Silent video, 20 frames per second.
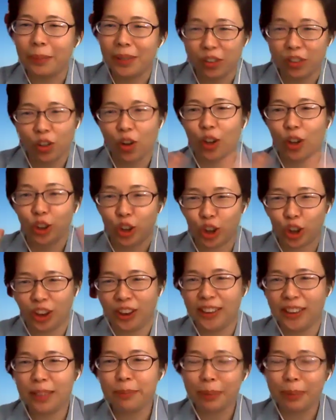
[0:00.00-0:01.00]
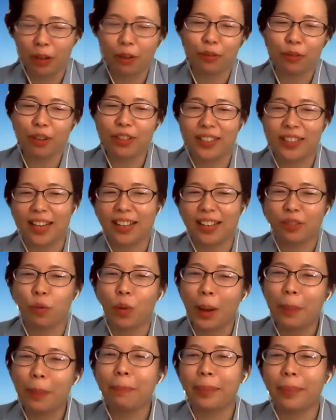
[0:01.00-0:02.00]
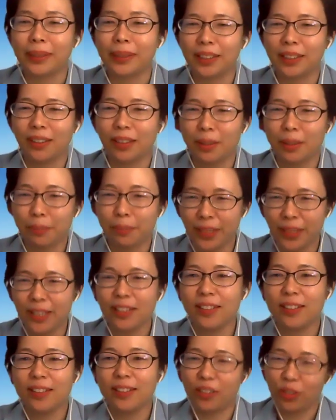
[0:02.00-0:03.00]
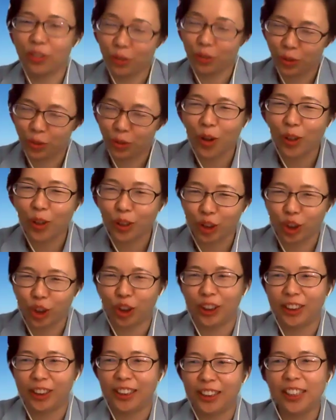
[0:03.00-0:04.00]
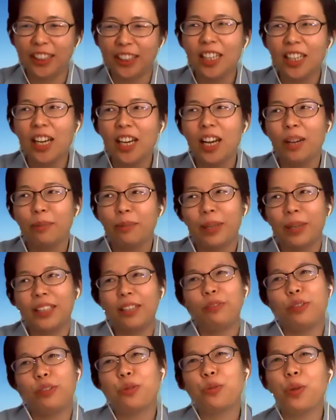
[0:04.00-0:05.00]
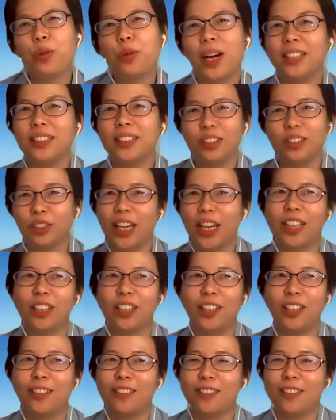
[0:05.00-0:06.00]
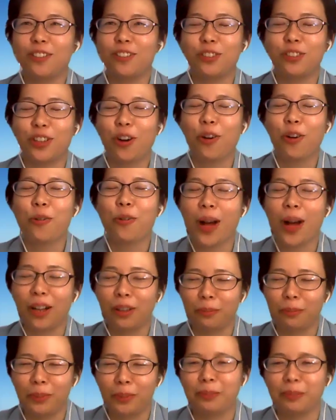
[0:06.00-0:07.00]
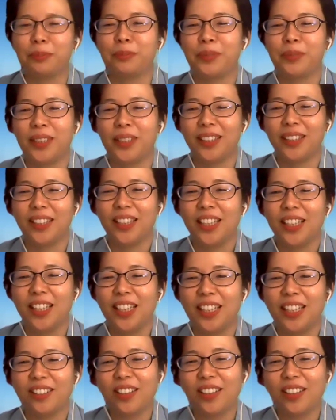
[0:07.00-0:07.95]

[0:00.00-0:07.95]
is called Journey, but of course, there's one particular piece is also called Journey. But if you want, you can listen to the whole album. It's